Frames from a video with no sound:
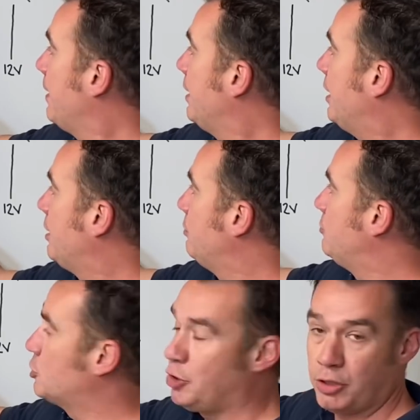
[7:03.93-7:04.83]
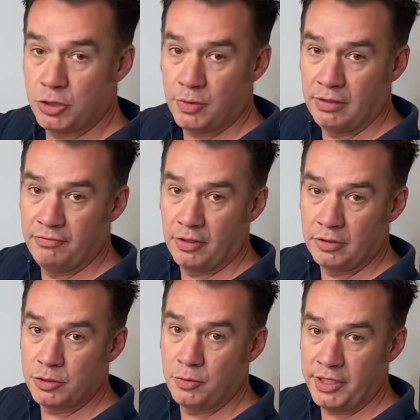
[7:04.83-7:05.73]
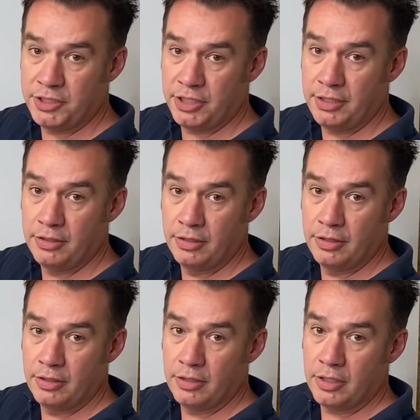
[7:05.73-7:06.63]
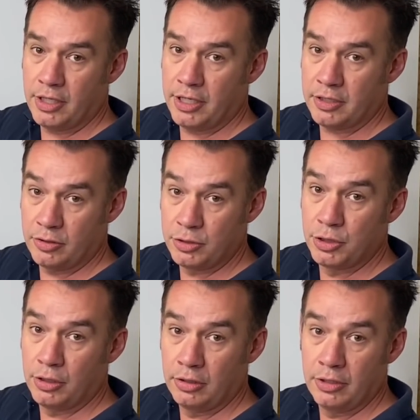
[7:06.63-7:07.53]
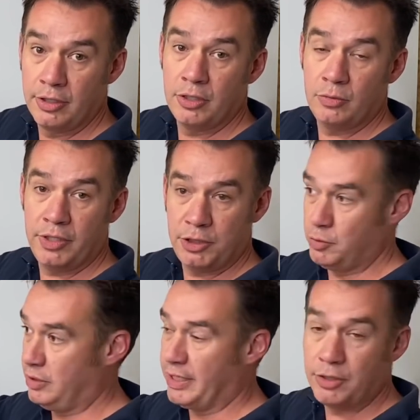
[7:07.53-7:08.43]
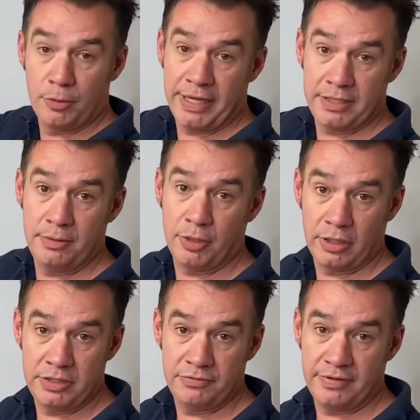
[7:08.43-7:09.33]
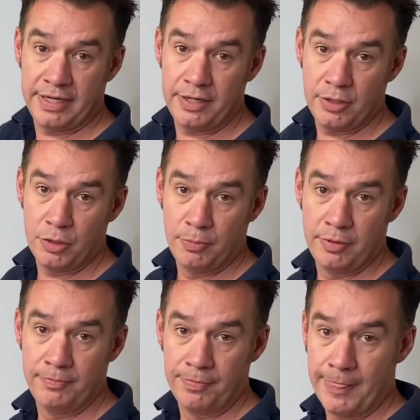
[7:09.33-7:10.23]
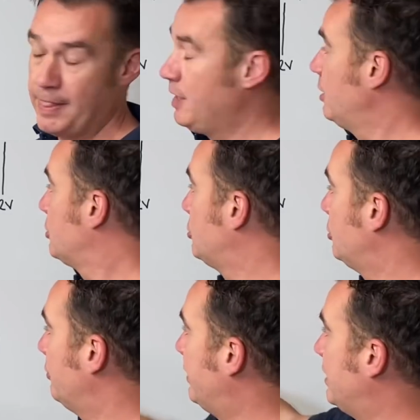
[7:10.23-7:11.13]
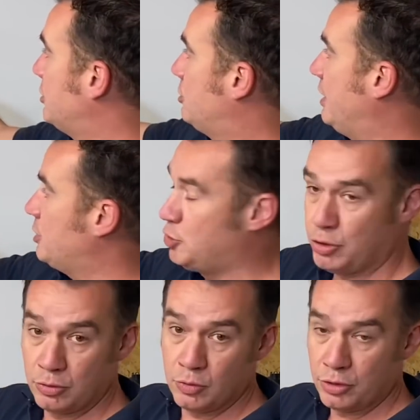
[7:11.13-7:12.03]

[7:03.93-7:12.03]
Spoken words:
and we've just got the 12 volt switching control, which will then go back to the boiler to fire it up. So that's zone one,